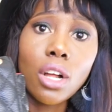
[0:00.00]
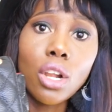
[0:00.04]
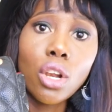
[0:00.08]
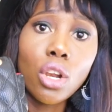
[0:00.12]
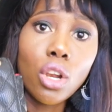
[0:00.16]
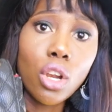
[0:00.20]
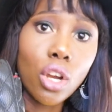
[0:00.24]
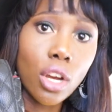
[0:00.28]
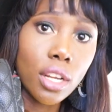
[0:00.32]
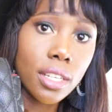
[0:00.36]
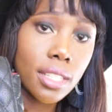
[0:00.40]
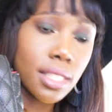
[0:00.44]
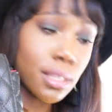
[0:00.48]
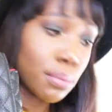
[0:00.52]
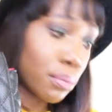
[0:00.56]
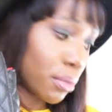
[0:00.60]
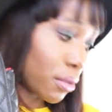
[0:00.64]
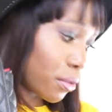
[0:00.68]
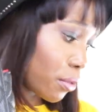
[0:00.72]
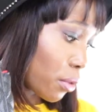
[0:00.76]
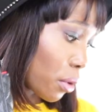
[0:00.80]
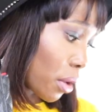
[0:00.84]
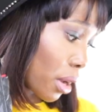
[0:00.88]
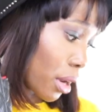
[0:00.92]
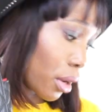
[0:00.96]
a lot
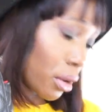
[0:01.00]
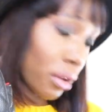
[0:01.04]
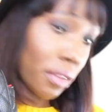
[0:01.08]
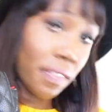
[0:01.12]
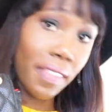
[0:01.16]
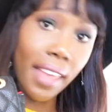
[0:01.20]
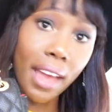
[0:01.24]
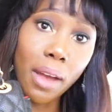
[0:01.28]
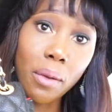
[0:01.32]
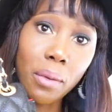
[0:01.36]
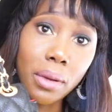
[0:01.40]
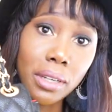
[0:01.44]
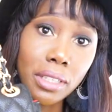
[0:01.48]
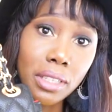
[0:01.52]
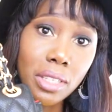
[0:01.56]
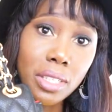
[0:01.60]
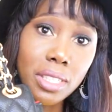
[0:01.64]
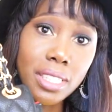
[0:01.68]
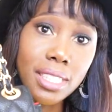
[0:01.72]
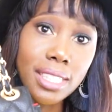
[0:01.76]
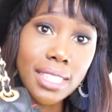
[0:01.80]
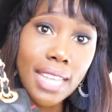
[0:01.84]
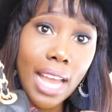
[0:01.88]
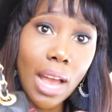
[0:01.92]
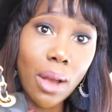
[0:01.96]
before I got that one
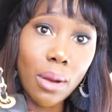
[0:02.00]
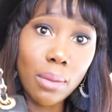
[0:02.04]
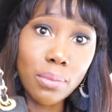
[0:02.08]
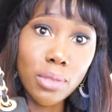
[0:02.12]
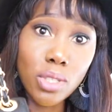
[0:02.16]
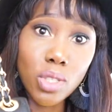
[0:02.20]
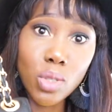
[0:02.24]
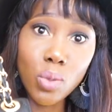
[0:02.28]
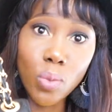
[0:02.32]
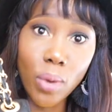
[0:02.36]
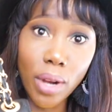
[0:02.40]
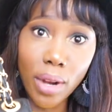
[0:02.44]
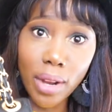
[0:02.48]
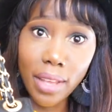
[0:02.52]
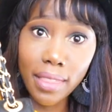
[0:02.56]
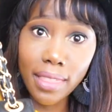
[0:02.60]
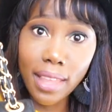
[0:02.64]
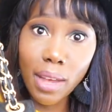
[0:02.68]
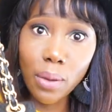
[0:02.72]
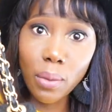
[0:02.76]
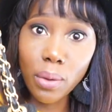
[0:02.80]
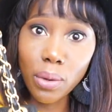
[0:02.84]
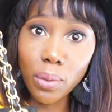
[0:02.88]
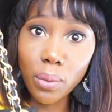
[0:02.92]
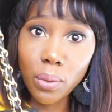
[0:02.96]
because now I'm just wearing
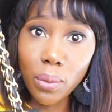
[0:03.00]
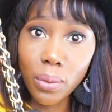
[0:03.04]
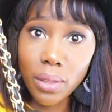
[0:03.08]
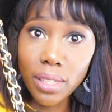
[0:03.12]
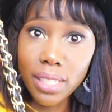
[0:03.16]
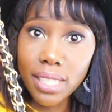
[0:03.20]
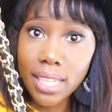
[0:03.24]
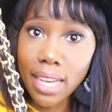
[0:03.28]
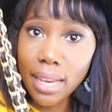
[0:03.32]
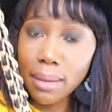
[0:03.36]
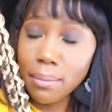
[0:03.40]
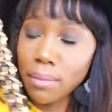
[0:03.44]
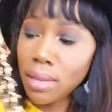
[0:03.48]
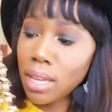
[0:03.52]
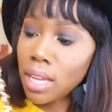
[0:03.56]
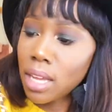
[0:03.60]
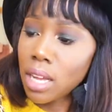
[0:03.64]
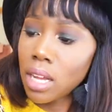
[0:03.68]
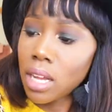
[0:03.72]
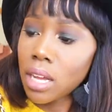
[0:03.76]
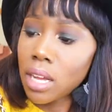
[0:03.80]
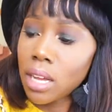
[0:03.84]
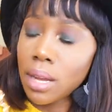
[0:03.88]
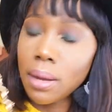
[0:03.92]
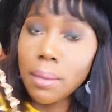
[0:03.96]
that one all the time.
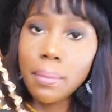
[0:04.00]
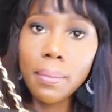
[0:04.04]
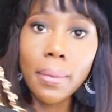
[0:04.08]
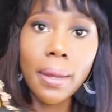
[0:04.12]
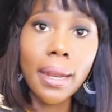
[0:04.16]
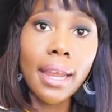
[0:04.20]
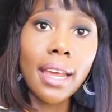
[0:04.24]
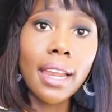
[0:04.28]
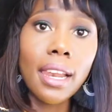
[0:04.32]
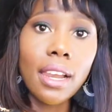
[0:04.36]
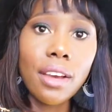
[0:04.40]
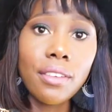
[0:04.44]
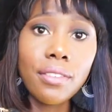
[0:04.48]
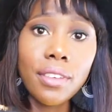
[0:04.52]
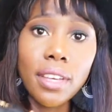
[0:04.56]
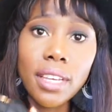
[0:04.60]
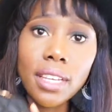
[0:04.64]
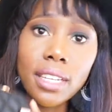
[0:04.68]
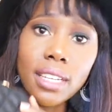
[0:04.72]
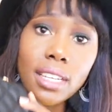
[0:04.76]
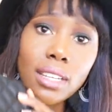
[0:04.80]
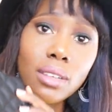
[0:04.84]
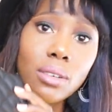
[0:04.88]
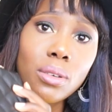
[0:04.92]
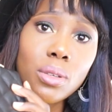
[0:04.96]
But I love
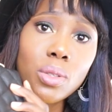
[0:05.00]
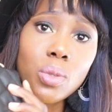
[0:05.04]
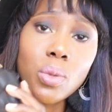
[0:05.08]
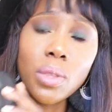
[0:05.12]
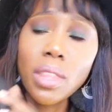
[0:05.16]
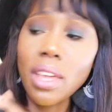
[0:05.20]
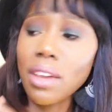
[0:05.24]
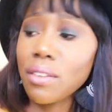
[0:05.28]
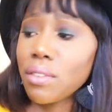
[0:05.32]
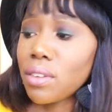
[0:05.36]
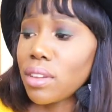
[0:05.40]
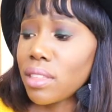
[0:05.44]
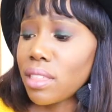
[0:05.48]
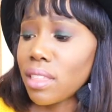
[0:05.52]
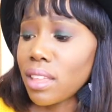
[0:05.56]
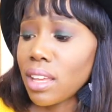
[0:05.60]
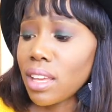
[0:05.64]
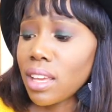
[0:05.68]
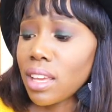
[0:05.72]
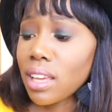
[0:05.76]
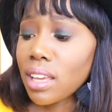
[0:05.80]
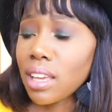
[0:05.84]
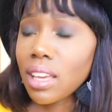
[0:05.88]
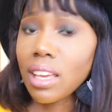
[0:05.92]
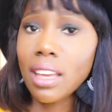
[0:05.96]
it. It goes with
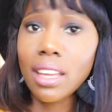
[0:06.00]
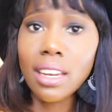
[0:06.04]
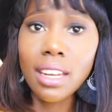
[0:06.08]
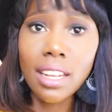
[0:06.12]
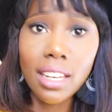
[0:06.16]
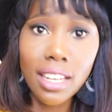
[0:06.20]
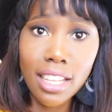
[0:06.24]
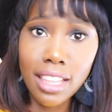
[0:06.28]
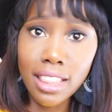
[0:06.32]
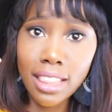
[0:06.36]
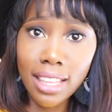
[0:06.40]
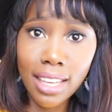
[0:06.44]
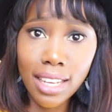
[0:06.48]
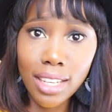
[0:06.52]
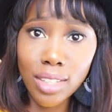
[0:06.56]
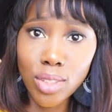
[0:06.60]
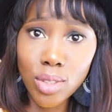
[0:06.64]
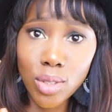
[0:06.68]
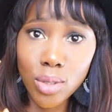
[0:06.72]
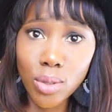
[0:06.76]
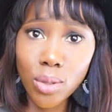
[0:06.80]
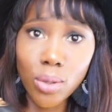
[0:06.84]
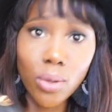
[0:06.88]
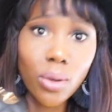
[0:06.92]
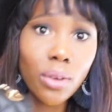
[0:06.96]
everything and anything
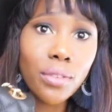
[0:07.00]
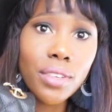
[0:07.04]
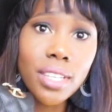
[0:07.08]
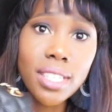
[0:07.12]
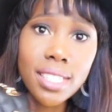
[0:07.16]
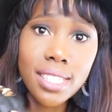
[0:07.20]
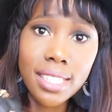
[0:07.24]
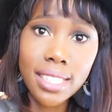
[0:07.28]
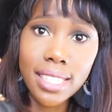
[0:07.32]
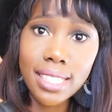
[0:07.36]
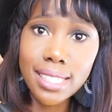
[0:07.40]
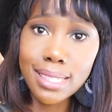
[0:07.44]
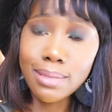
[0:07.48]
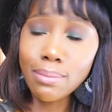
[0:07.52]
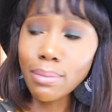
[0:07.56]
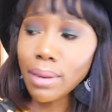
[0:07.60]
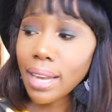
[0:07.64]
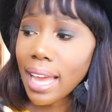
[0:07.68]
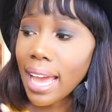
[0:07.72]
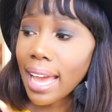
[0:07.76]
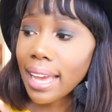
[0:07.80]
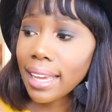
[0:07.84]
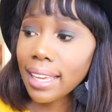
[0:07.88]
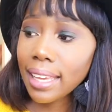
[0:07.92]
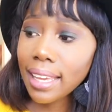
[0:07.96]
too. Obviously, it's
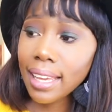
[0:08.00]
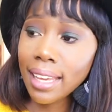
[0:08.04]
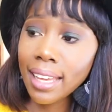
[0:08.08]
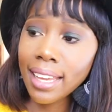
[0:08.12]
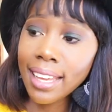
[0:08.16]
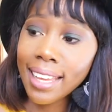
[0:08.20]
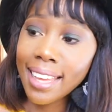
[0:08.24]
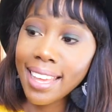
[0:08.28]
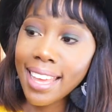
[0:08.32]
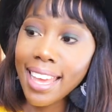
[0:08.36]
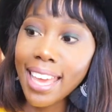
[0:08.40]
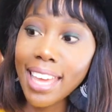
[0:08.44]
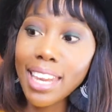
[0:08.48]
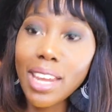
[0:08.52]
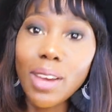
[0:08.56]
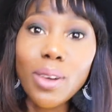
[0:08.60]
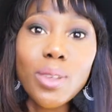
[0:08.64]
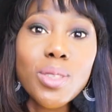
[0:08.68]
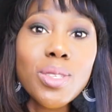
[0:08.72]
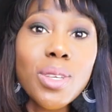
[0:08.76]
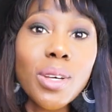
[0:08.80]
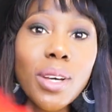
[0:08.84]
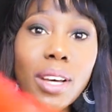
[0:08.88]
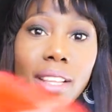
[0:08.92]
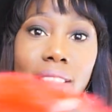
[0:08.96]
black. And I
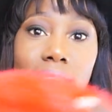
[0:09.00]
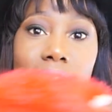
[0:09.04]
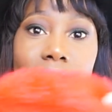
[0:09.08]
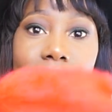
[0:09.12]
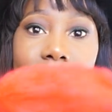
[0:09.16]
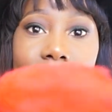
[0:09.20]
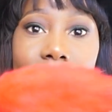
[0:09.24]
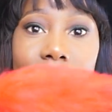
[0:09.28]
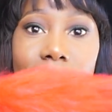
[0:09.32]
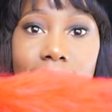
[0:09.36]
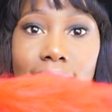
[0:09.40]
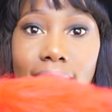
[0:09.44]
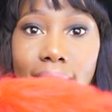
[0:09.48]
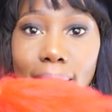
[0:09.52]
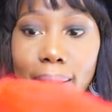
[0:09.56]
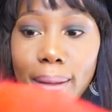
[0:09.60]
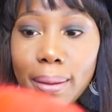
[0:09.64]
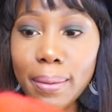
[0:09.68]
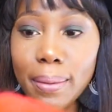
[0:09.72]
also got this